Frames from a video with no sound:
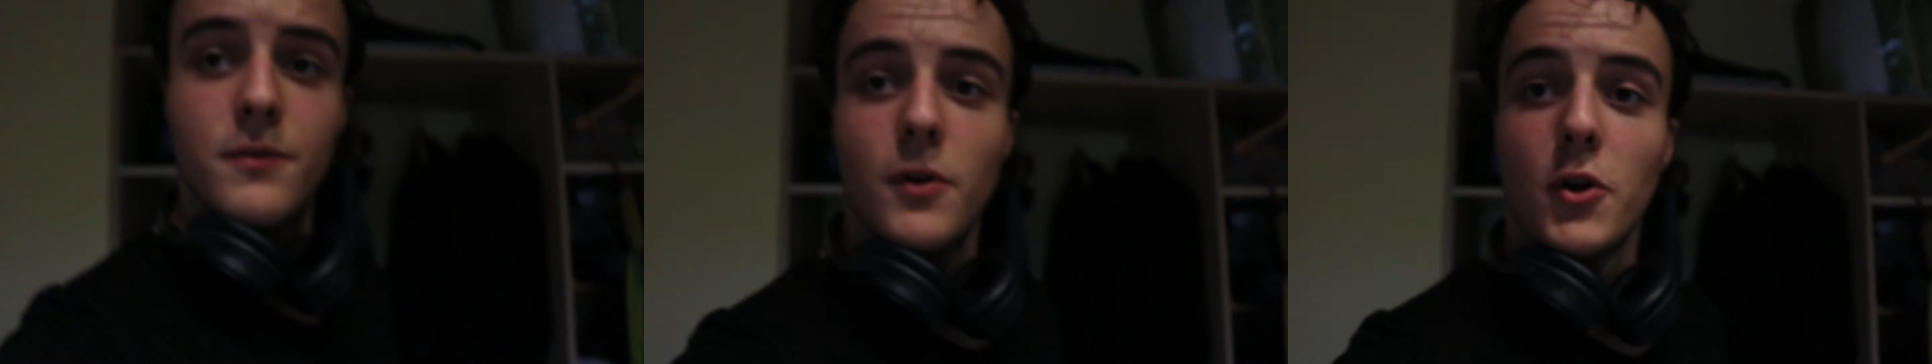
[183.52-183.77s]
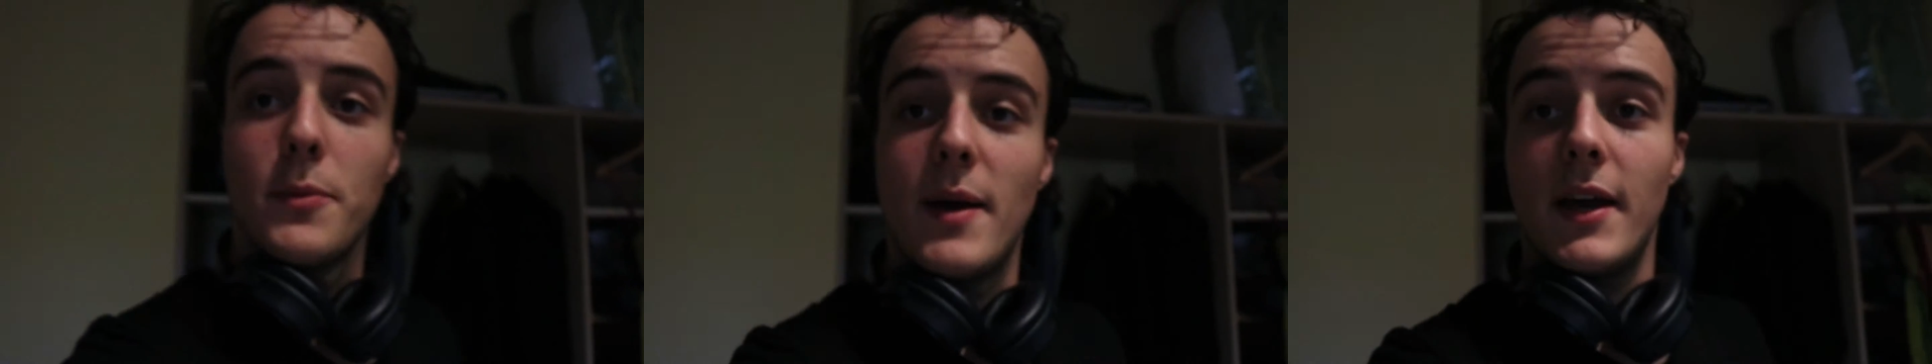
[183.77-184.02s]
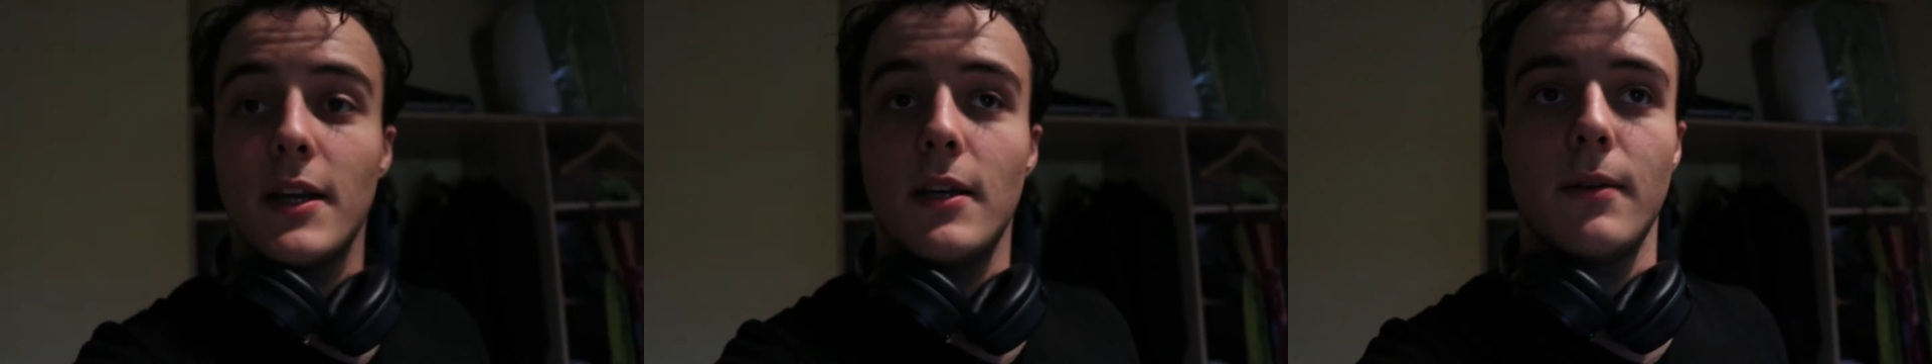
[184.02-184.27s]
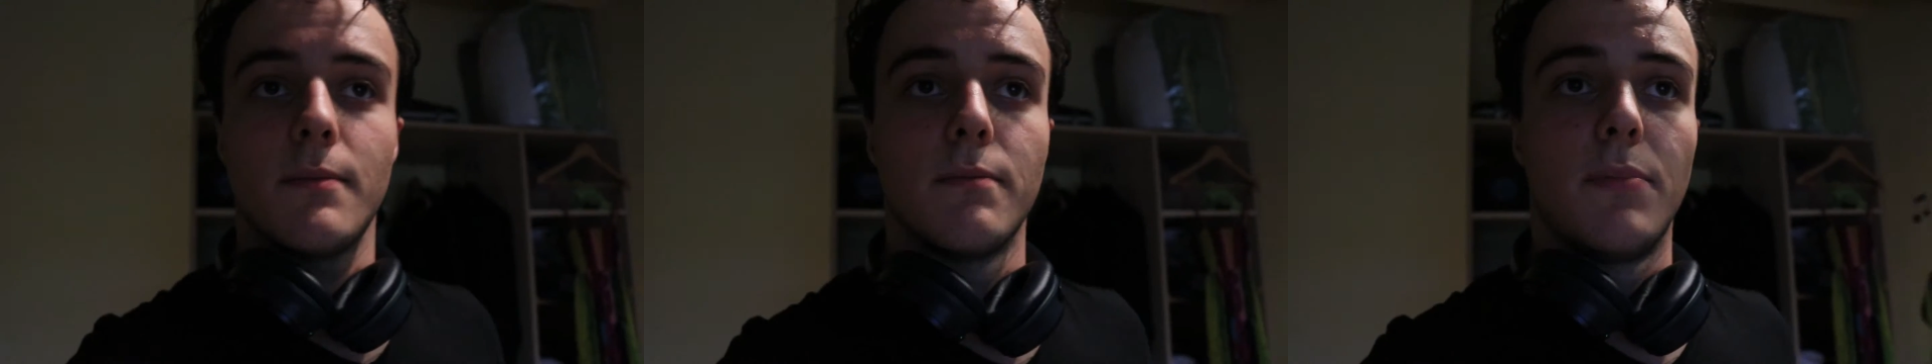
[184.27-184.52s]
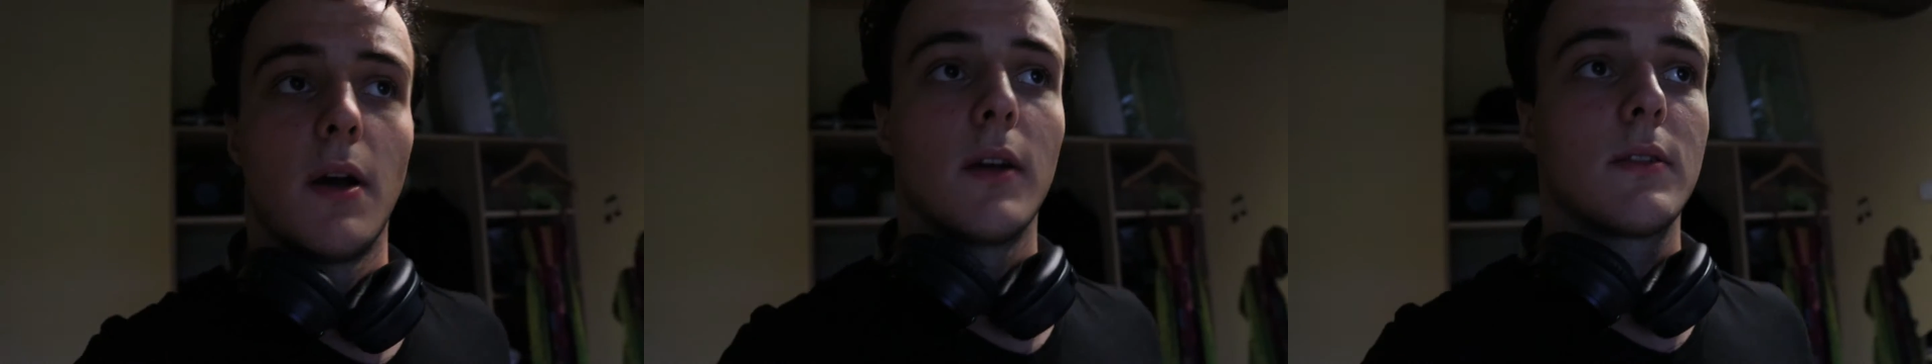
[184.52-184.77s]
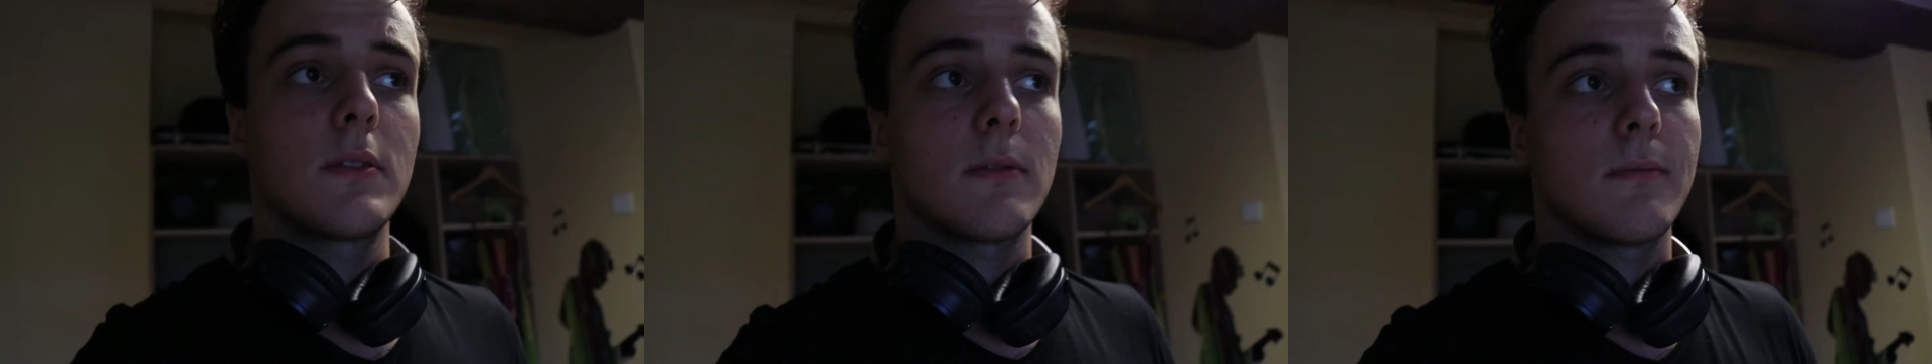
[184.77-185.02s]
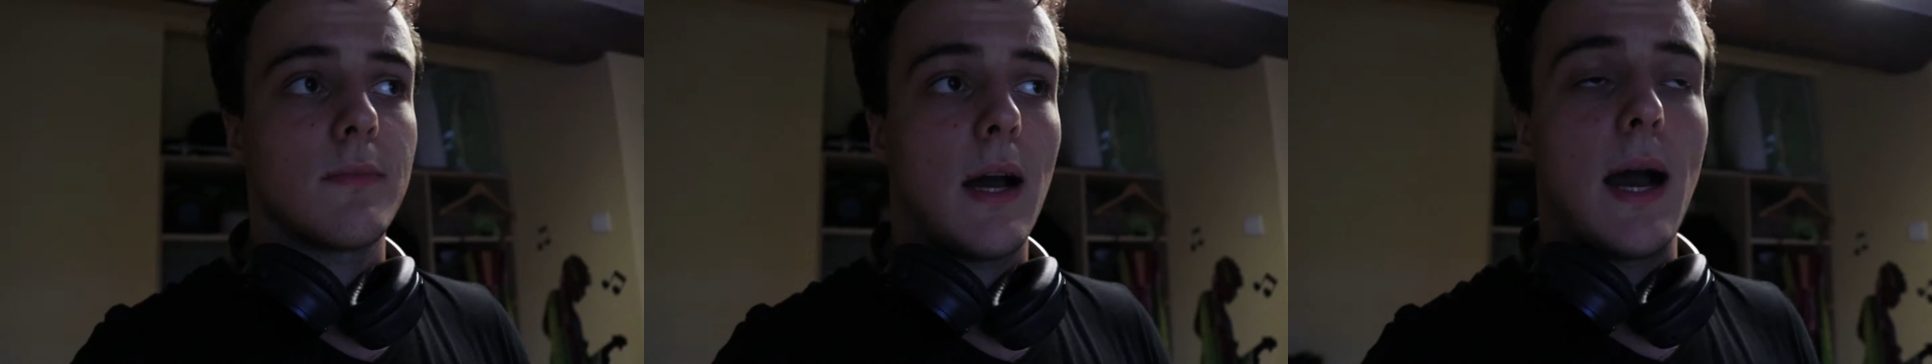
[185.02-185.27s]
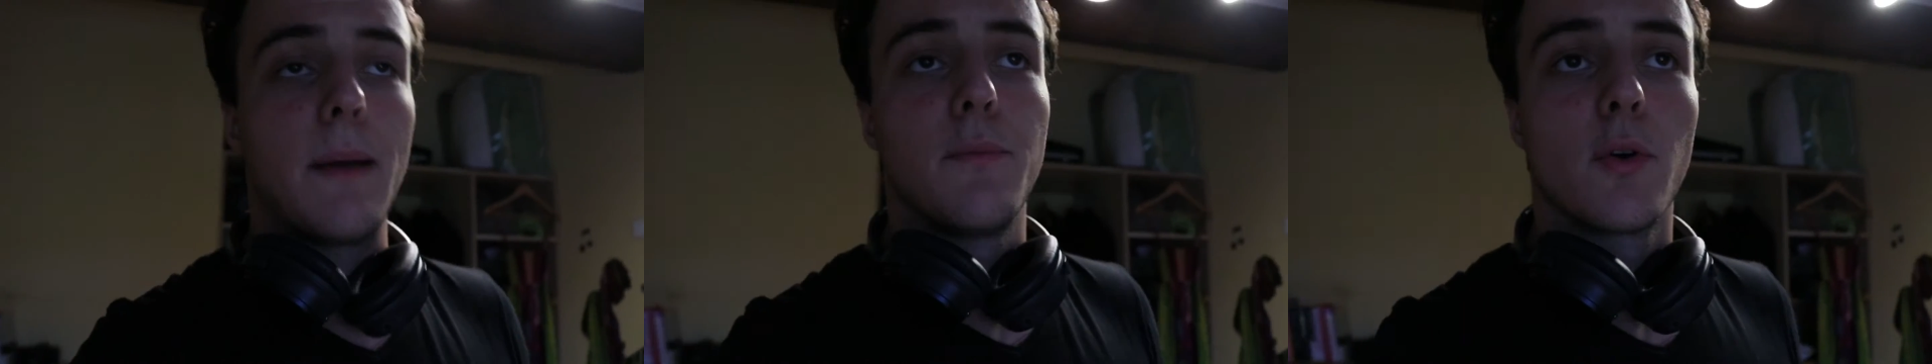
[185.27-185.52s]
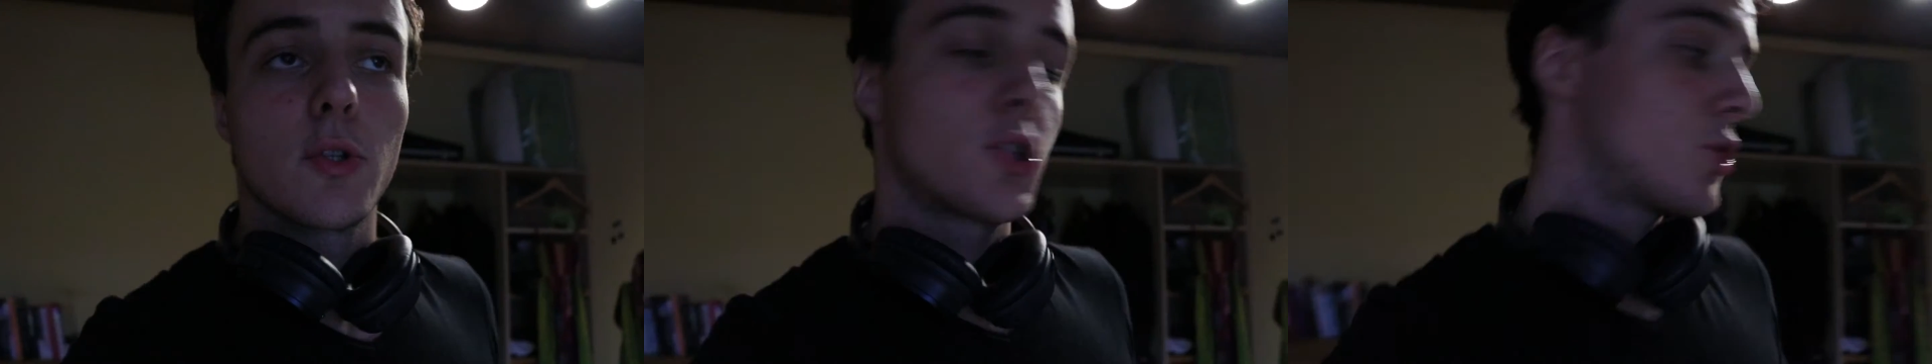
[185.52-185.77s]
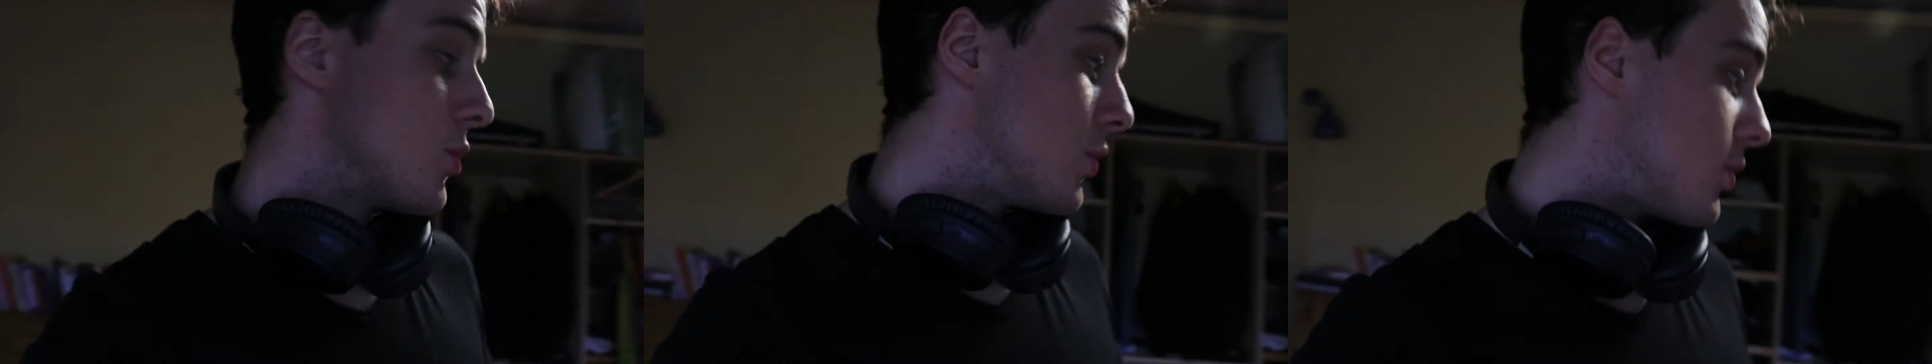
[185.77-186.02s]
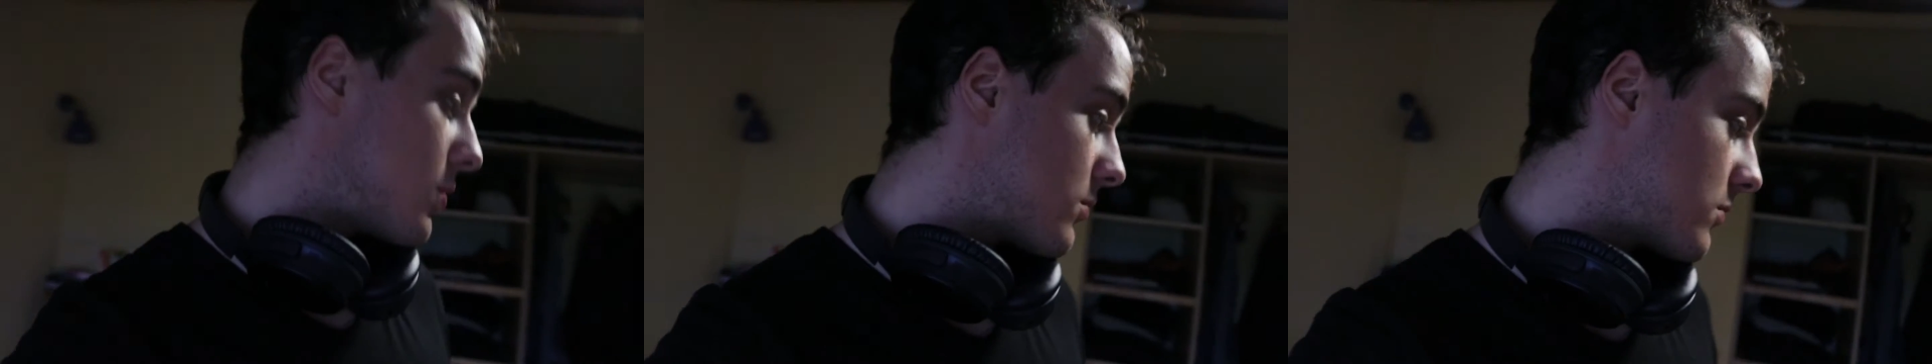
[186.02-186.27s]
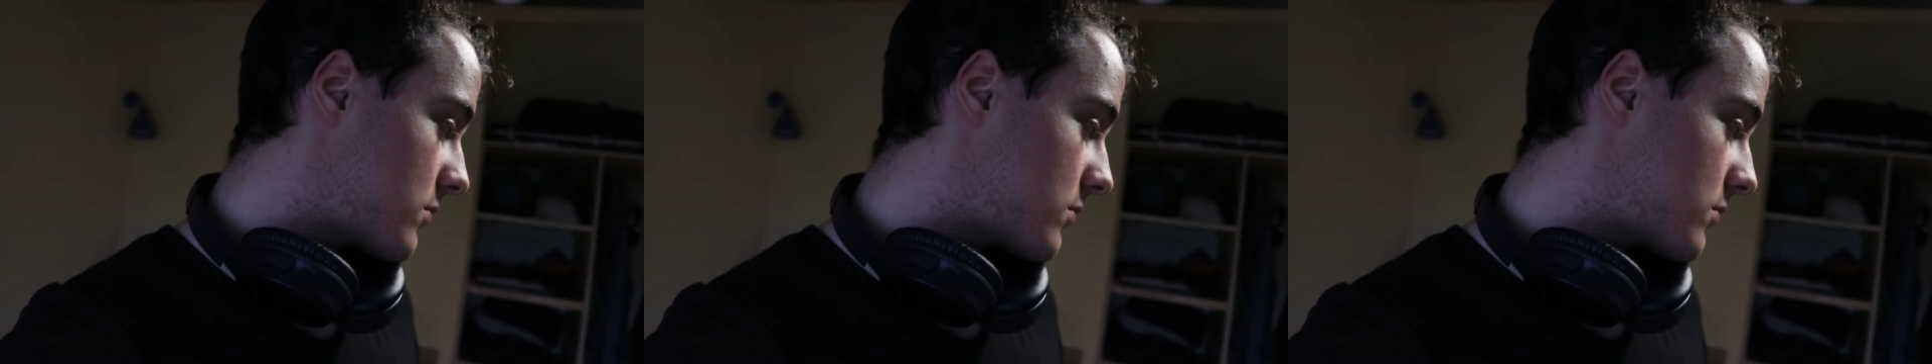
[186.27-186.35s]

for the bag, but I'm not sure.